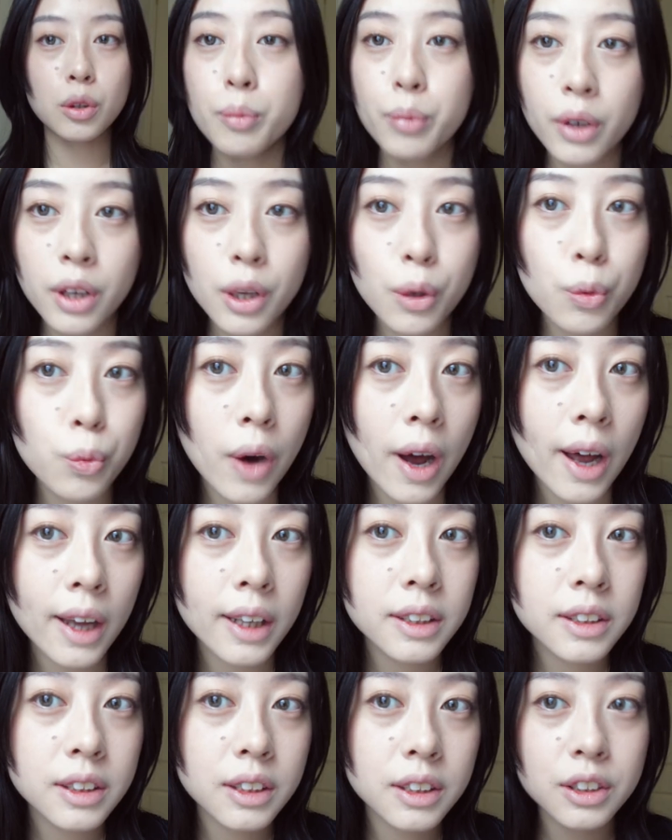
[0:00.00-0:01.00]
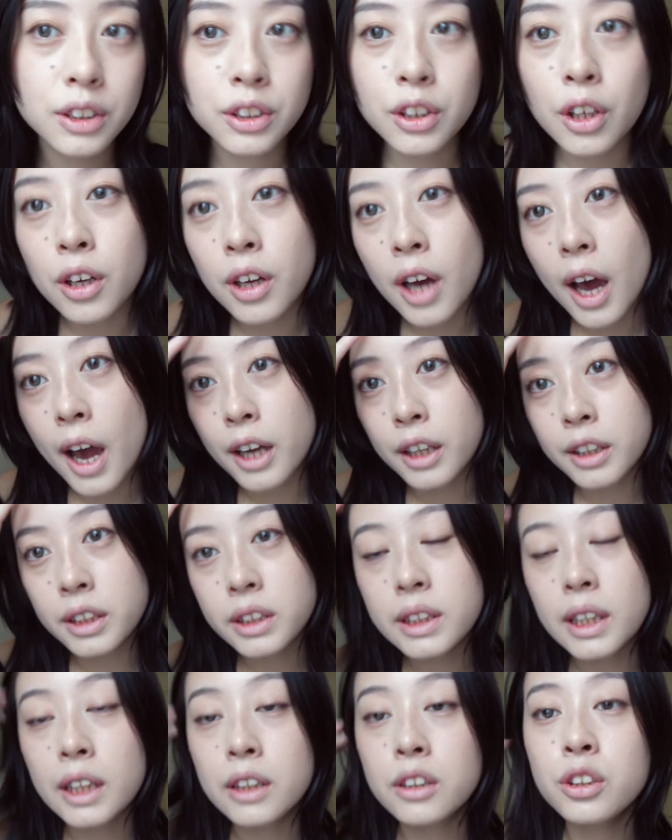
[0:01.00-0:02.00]
pretty white so I
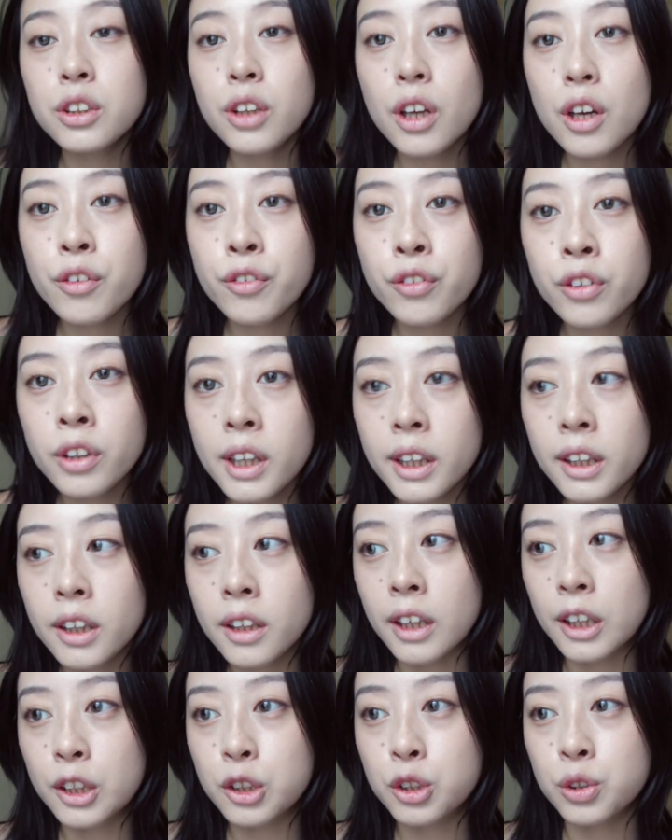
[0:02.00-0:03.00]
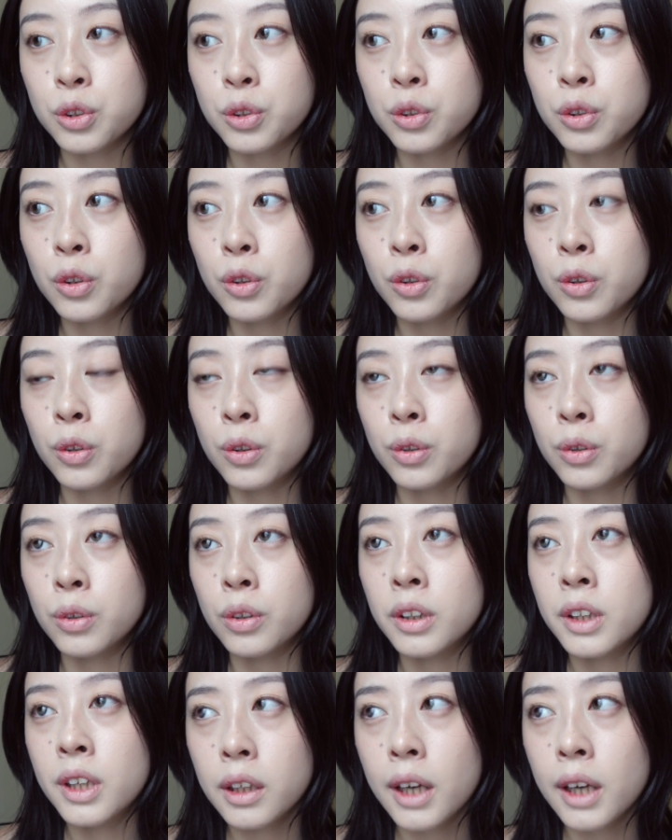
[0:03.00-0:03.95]
tend to go for like the natural or